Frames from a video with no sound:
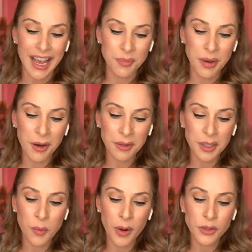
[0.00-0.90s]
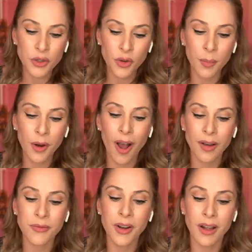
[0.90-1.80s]
And apparently, one Trump
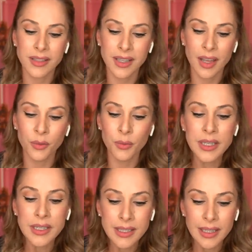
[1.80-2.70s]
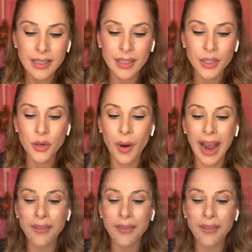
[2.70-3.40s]
confidant said the reason you